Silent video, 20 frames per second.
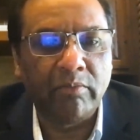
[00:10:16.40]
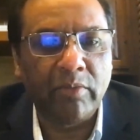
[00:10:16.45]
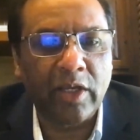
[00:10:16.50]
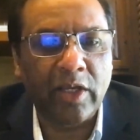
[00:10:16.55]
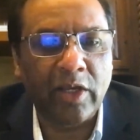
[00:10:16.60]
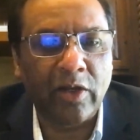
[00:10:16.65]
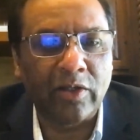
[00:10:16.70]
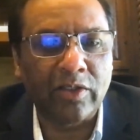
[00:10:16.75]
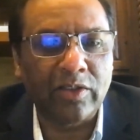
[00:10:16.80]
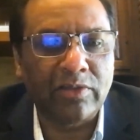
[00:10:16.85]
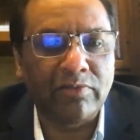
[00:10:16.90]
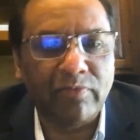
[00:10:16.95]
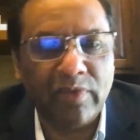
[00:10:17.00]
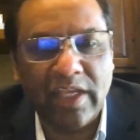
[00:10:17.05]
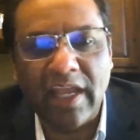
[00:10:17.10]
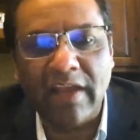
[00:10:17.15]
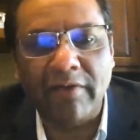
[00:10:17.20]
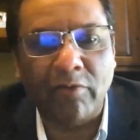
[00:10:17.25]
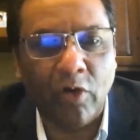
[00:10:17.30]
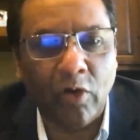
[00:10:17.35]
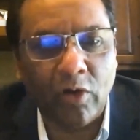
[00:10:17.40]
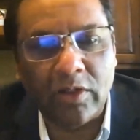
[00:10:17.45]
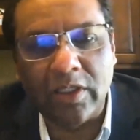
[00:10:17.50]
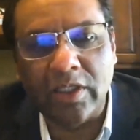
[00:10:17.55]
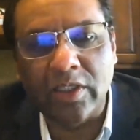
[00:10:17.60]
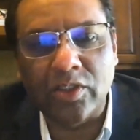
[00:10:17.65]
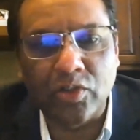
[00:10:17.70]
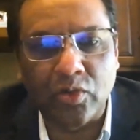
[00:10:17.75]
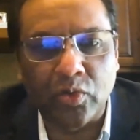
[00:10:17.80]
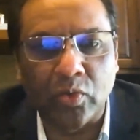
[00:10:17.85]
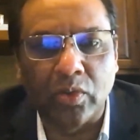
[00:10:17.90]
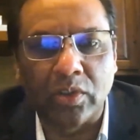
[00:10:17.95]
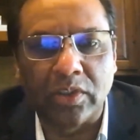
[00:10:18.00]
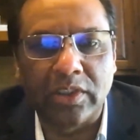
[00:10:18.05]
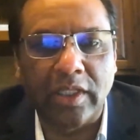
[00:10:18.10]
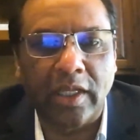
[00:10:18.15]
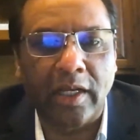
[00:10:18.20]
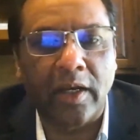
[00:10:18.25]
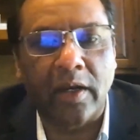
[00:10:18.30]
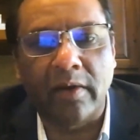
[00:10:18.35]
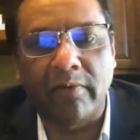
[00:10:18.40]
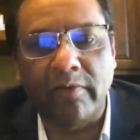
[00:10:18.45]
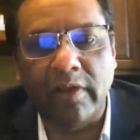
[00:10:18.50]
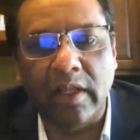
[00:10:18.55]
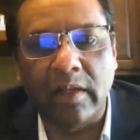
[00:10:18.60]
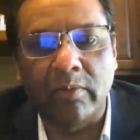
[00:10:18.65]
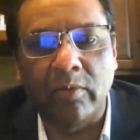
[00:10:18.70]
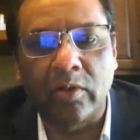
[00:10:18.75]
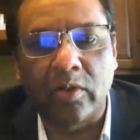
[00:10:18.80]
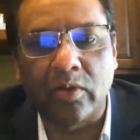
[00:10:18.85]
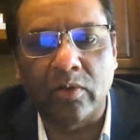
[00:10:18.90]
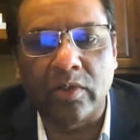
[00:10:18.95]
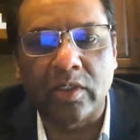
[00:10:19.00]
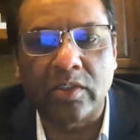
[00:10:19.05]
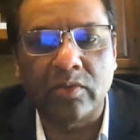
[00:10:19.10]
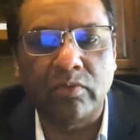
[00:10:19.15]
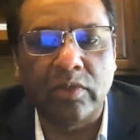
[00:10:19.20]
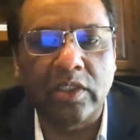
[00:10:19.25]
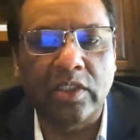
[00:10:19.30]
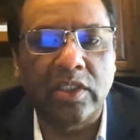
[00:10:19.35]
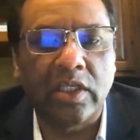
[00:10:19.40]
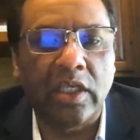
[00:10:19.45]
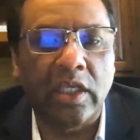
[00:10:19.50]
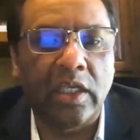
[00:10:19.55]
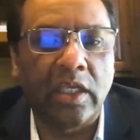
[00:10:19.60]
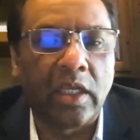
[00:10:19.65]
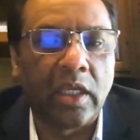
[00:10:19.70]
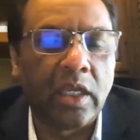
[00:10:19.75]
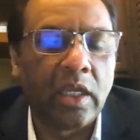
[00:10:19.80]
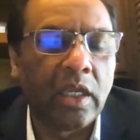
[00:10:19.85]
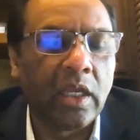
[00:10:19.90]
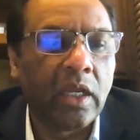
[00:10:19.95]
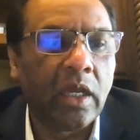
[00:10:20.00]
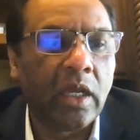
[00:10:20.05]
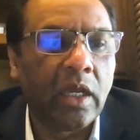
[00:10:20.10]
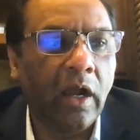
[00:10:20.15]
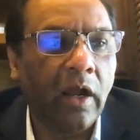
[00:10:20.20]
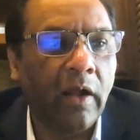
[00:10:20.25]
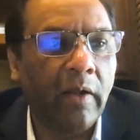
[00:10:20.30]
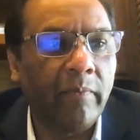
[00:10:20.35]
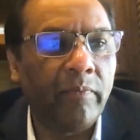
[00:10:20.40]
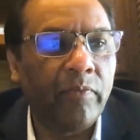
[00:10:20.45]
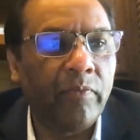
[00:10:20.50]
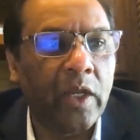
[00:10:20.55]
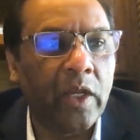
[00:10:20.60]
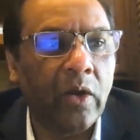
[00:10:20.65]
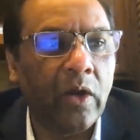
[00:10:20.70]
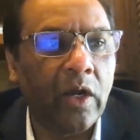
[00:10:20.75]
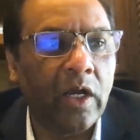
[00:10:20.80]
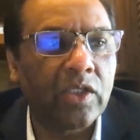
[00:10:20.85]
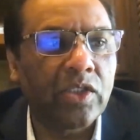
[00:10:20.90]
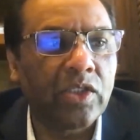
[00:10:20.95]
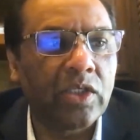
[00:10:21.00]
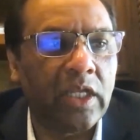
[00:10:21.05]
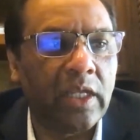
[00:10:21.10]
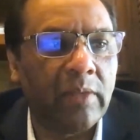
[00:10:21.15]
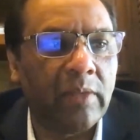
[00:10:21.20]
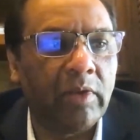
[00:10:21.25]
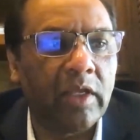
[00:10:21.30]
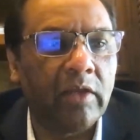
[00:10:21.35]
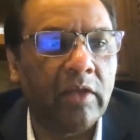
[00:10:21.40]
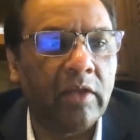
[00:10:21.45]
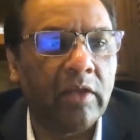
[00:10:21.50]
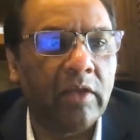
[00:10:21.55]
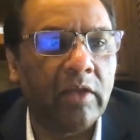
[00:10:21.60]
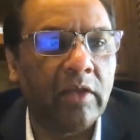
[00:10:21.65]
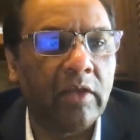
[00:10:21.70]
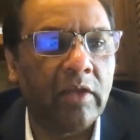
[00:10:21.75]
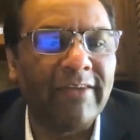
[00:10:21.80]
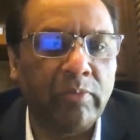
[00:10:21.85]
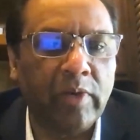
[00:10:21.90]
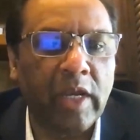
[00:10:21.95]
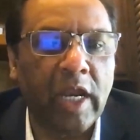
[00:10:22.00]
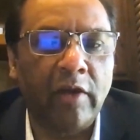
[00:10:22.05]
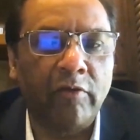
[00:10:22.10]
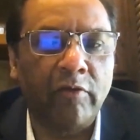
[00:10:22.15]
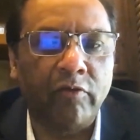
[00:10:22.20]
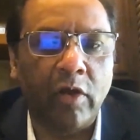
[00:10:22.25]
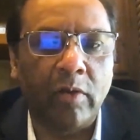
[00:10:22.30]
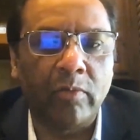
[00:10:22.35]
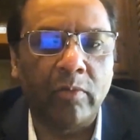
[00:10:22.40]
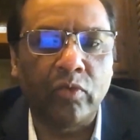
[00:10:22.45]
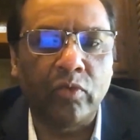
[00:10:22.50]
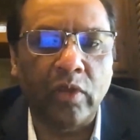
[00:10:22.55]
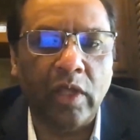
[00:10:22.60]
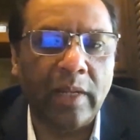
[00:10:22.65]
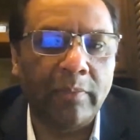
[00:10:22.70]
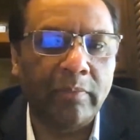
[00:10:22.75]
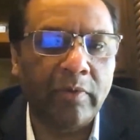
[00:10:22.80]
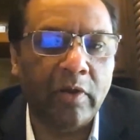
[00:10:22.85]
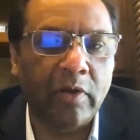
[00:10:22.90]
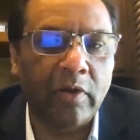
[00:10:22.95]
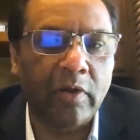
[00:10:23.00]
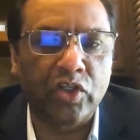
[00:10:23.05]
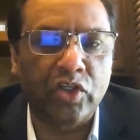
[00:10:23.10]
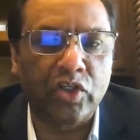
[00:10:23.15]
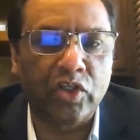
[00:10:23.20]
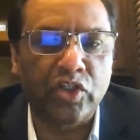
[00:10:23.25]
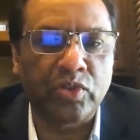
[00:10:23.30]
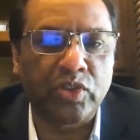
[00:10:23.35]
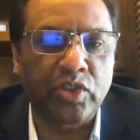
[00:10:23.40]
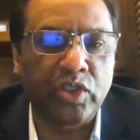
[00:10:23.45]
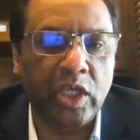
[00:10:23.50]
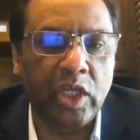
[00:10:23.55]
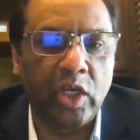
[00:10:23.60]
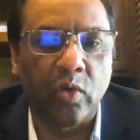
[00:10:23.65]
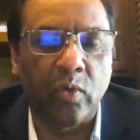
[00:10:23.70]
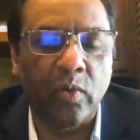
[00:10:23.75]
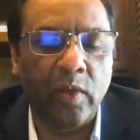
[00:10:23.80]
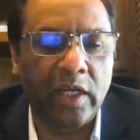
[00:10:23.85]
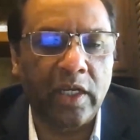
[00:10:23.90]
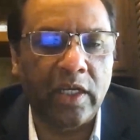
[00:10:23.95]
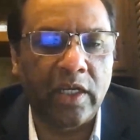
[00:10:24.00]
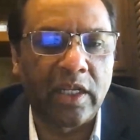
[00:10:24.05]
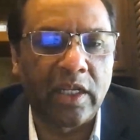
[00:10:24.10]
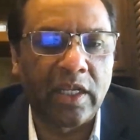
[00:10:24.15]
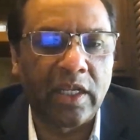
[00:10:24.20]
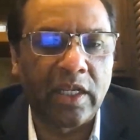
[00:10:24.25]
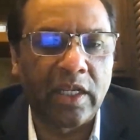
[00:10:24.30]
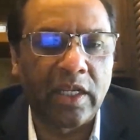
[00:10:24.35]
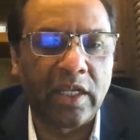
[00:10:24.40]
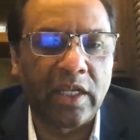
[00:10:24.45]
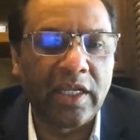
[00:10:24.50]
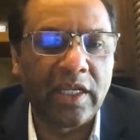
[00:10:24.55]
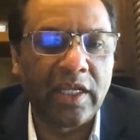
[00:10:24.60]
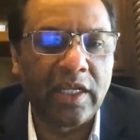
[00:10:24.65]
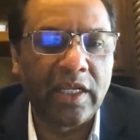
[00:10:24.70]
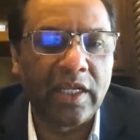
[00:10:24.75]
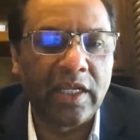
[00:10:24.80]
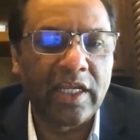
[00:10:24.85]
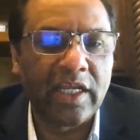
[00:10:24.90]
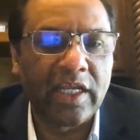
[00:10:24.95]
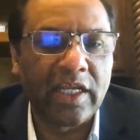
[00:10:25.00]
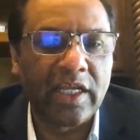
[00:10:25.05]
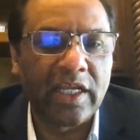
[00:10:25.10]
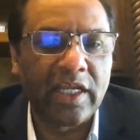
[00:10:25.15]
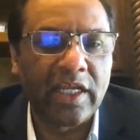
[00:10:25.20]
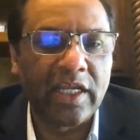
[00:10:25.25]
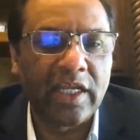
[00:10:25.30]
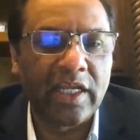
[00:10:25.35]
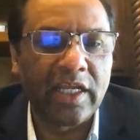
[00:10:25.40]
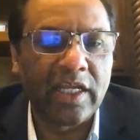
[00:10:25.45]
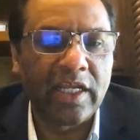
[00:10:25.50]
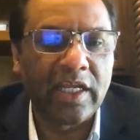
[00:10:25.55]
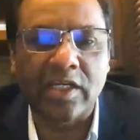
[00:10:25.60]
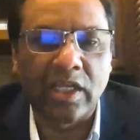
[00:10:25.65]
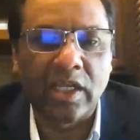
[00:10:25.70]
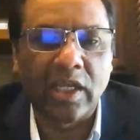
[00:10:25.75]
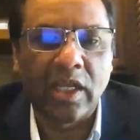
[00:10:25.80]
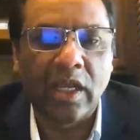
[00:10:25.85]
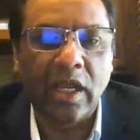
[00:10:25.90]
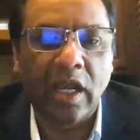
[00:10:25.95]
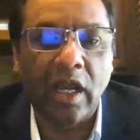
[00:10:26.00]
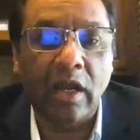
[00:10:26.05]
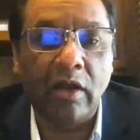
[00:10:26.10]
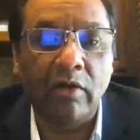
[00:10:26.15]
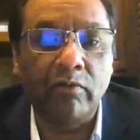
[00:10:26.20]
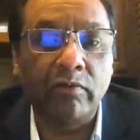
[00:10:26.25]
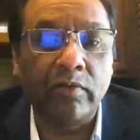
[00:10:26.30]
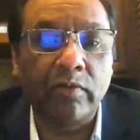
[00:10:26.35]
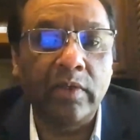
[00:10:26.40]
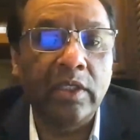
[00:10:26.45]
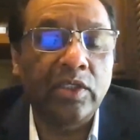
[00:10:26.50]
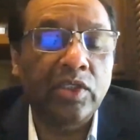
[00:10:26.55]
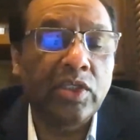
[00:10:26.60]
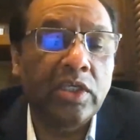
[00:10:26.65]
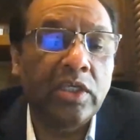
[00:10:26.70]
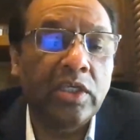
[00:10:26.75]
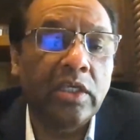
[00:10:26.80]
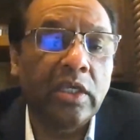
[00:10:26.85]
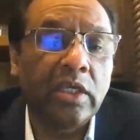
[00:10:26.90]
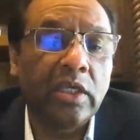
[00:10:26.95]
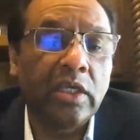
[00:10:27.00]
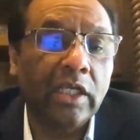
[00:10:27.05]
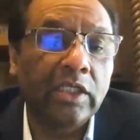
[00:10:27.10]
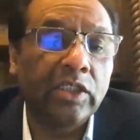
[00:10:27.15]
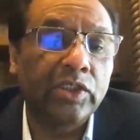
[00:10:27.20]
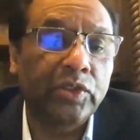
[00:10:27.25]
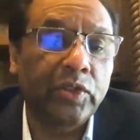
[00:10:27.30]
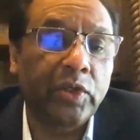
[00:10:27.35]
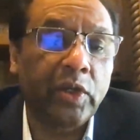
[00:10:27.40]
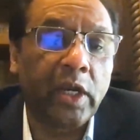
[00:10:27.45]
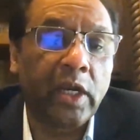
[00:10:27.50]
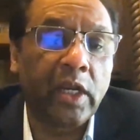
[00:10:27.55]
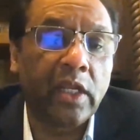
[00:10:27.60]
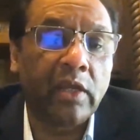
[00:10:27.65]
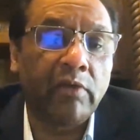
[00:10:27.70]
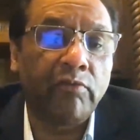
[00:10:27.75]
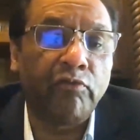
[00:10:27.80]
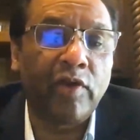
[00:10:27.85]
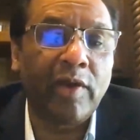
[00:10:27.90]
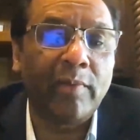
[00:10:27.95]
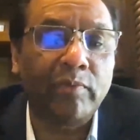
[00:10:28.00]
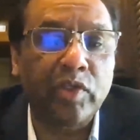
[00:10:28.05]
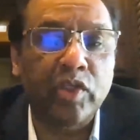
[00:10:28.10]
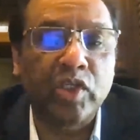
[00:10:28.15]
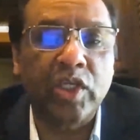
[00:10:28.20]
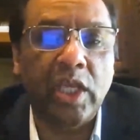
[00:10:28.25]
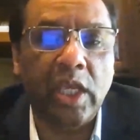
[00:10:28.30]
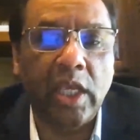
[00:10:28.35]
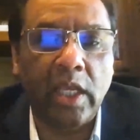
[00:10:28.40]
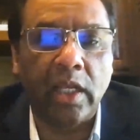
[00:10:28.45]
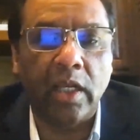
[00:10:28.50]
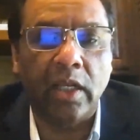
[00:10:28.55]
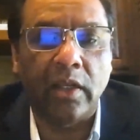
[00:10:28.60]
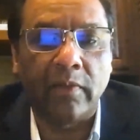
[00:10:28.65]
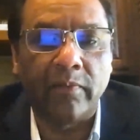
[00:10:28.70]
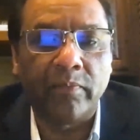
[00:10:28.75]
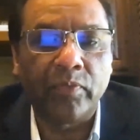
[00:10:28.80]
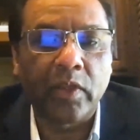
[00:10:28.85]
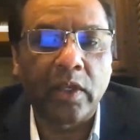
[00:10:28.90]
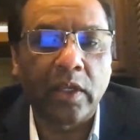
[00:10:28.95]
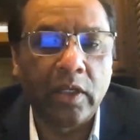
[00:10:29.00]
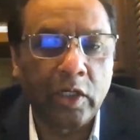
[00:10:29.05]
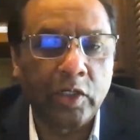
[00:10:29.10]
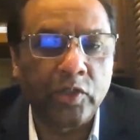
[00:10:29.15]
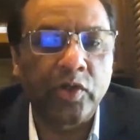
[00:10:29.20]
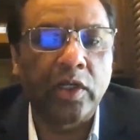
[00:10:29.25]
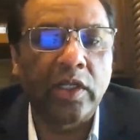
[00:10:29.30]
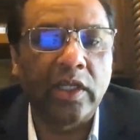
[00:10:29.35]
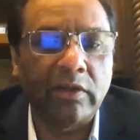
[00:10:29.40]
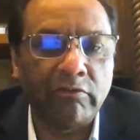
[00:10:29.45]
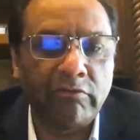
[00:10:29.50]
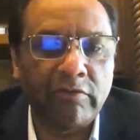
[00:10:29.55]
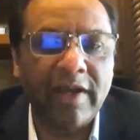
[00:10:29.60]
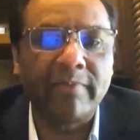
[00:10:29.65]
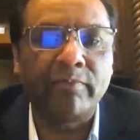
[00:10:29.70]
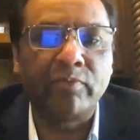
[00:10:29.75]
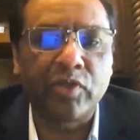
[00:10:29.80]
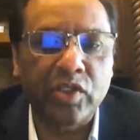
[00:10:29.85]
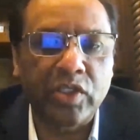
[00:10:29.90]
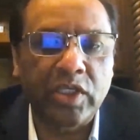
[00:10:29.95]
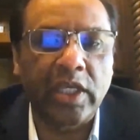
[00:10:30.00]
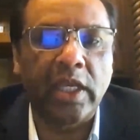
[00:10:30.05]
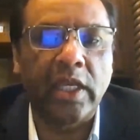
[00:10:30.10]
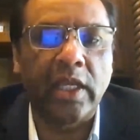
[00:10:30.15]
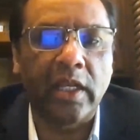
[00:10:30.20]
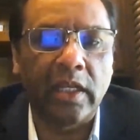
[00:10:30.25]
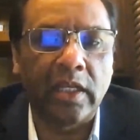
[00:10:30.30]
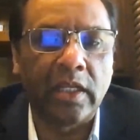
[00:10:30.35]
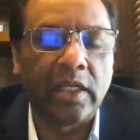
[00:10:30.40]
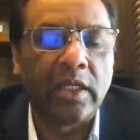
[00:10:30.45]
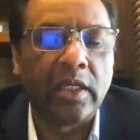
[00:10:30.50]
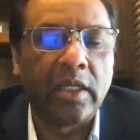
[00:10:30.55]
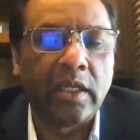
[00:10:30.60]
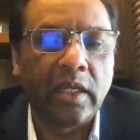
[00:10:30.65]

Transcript: because we have all these tools that are available to us. We see us enabling 5G platform to help our customers innovate using these trends. We see us creating a web scale, literally a web scale